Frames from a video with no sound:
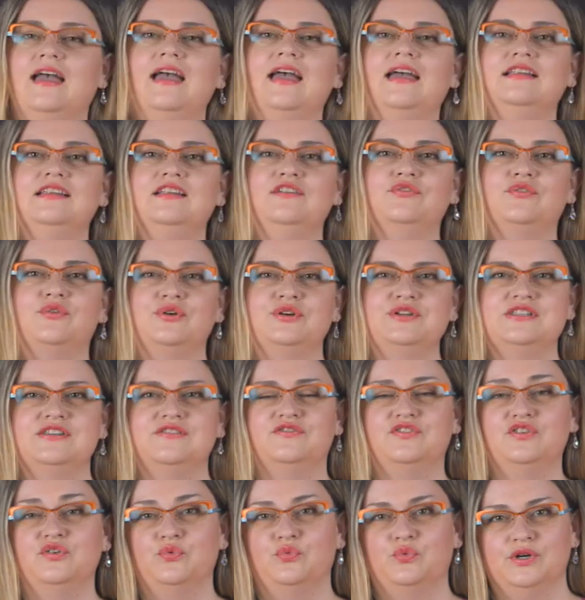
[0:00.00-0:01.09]
And of course,
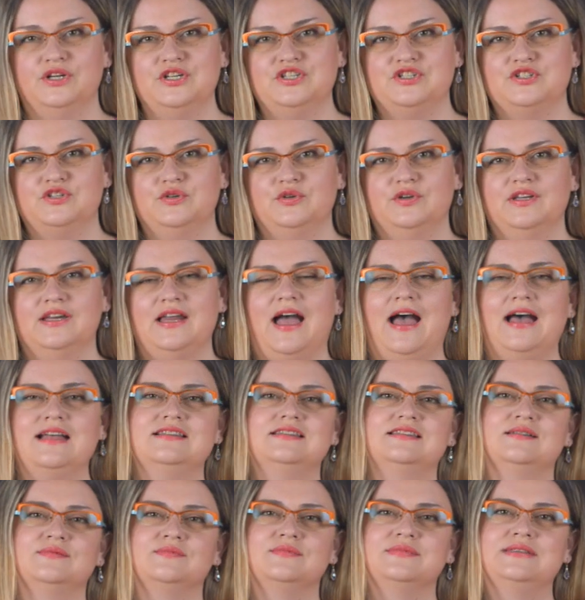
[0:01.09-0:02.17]
if you wish, you can
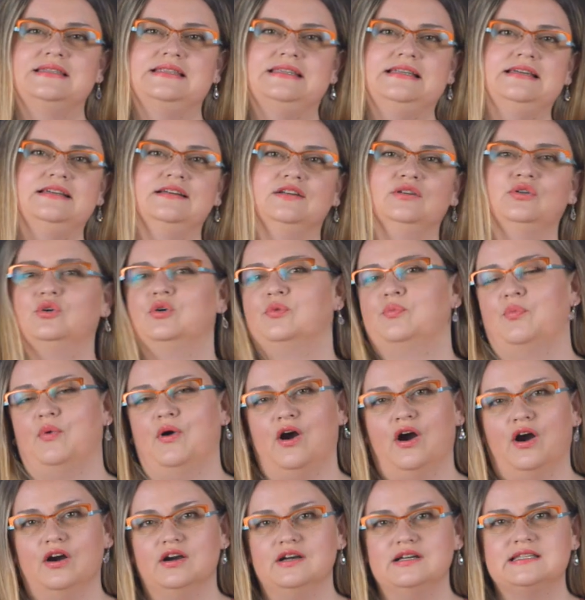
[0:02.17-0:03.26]
add some dill or
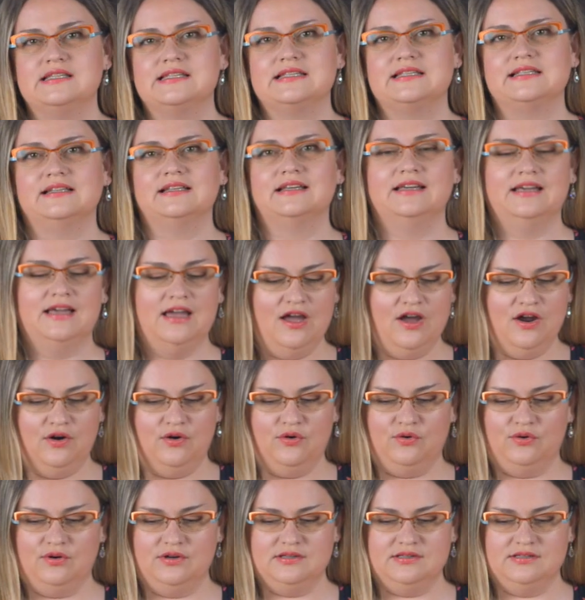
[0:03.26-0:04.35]
parsley
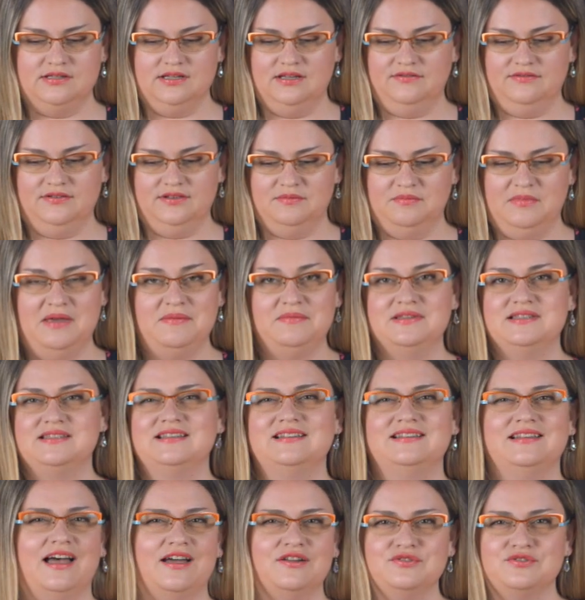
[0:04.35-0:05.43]
or even maybe
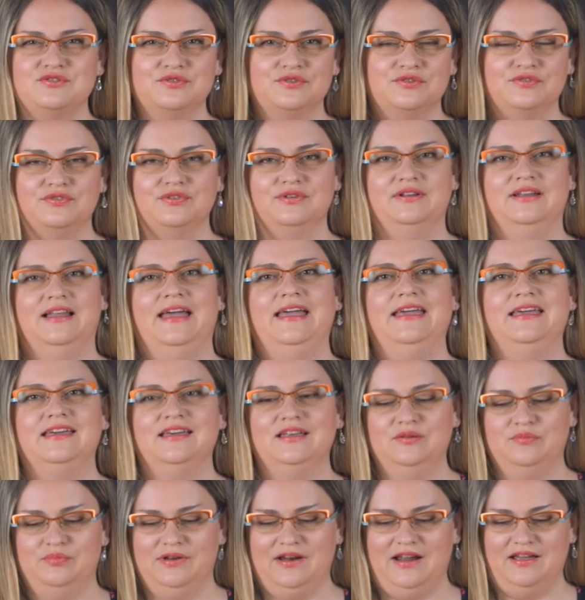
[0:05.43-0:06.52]
cilantro if you like
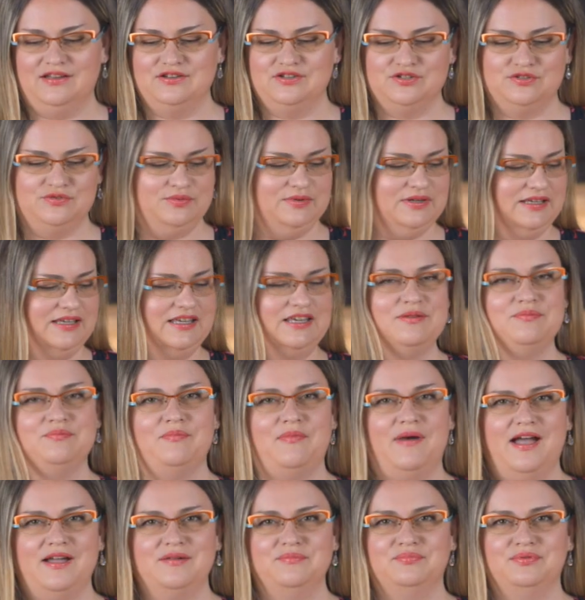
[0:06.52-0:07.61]
it. But I just want to keep
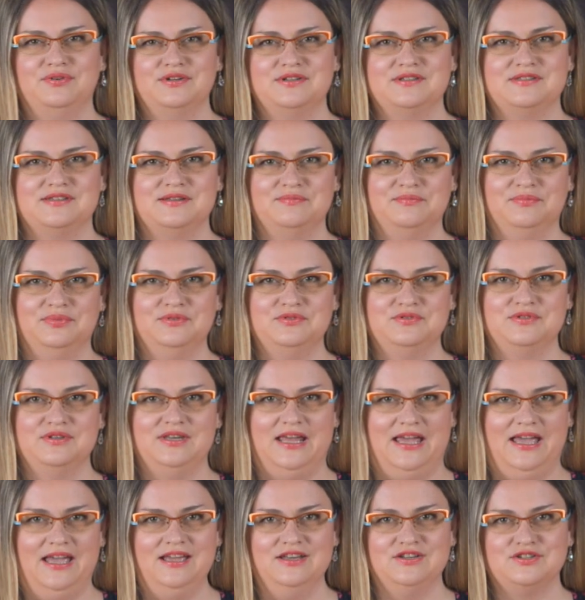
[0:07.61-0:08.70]
mine pretty simple
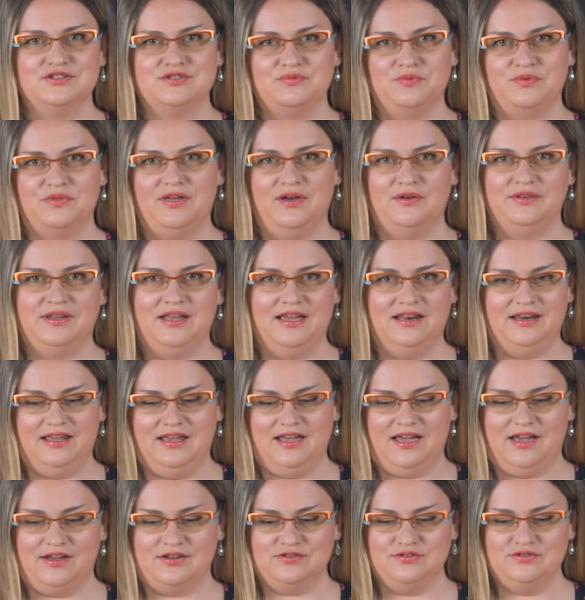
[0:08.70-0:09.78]
today, just without any
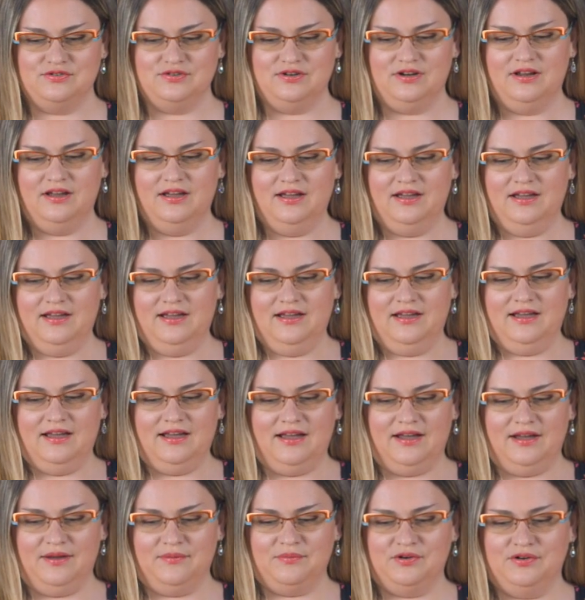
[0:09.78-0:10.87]
extra
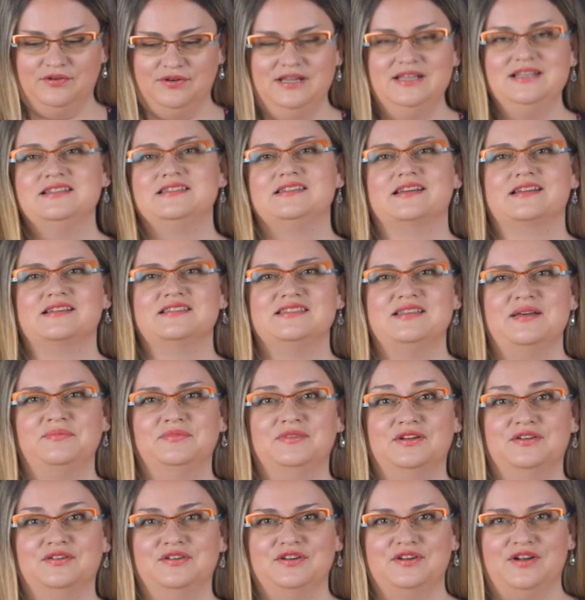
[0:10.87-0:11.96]
greens except
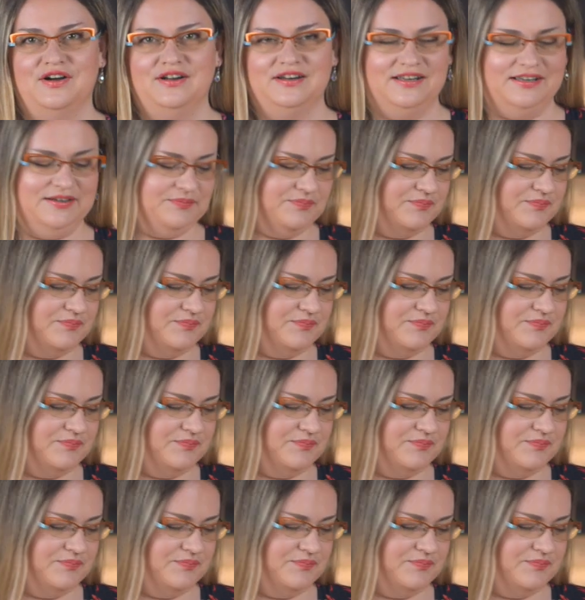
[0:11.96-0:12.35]
the green onion.